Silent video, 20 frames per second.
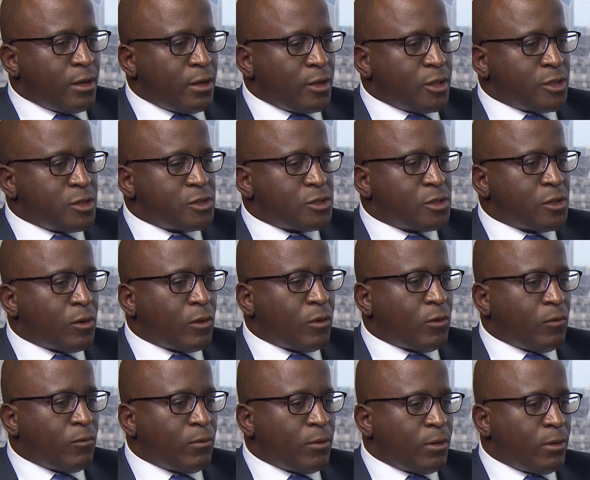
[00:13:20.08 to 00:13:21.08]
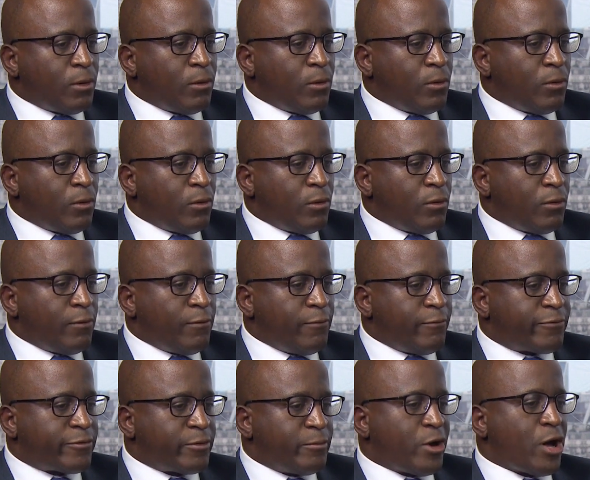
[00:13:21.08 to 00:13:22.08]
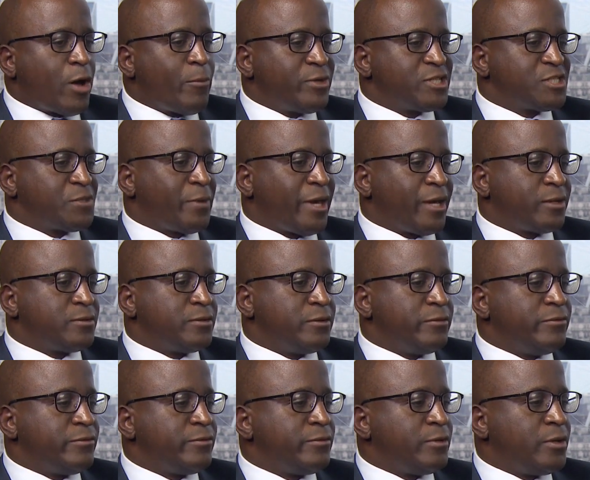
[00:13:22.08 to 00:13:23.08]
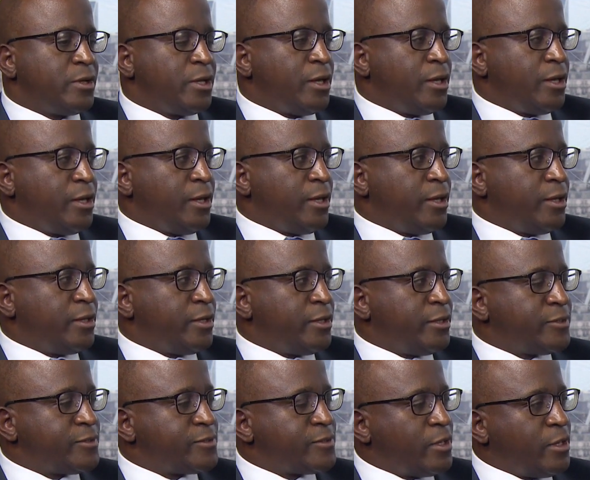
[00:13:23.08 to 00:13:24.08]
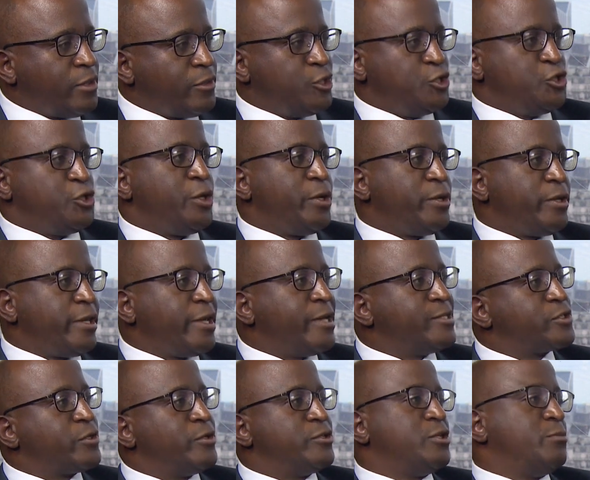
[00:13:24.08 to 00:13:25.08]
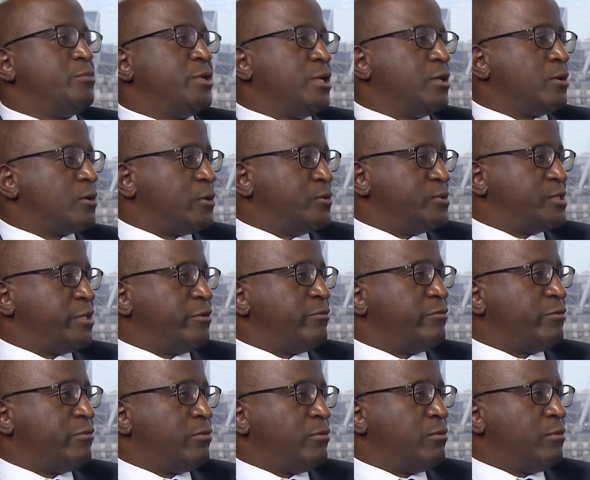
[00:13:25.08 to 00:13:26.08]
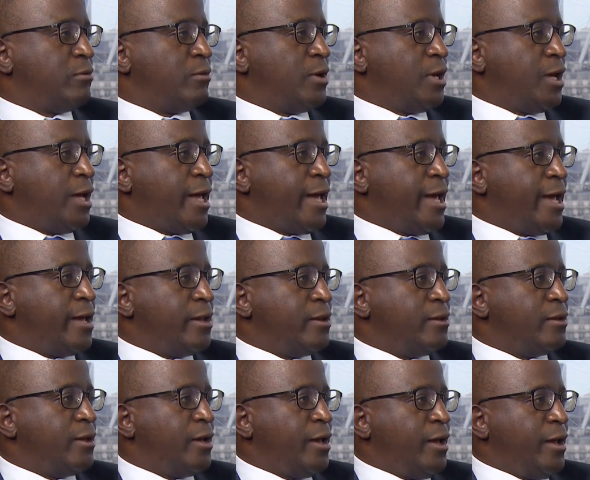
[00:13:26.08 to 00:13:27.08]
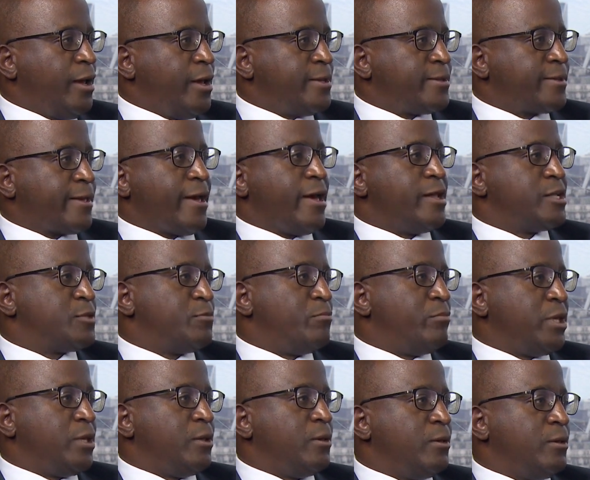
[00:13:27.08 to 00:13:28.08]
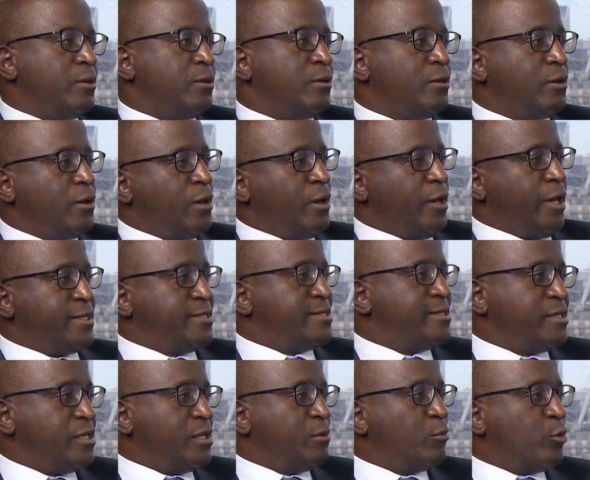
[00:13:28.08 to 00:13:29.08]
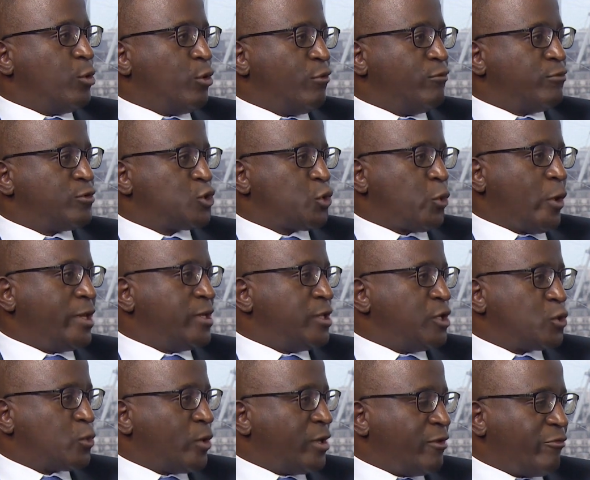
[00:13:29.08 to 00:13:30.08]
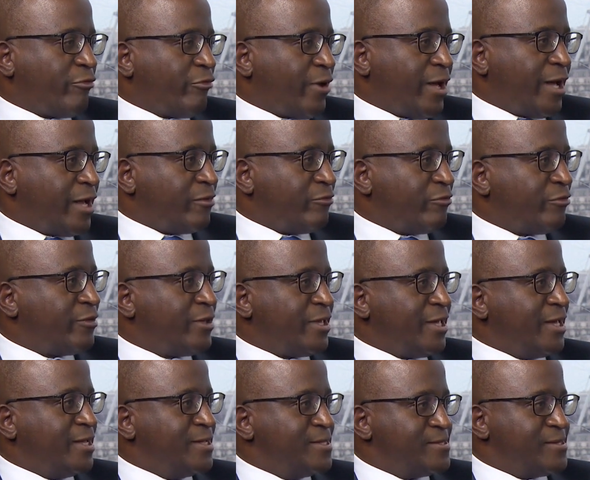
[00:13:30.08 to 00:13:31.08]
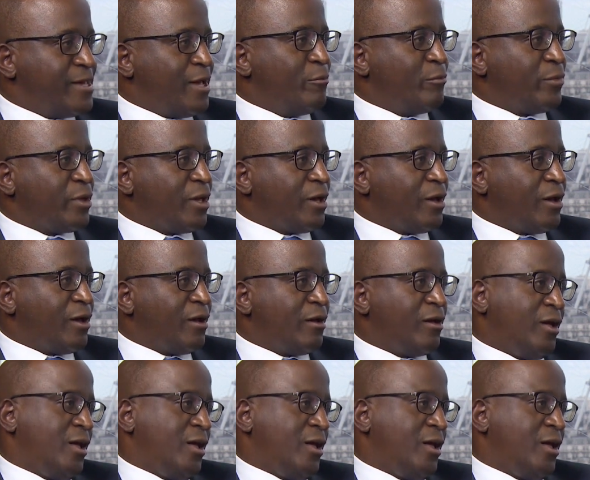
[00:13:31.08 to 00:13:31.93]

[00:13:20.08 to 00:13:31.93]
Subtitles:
So from our perspective, is the journey has got to be inclusive, and it can't be a team of 20, 25 in Zambia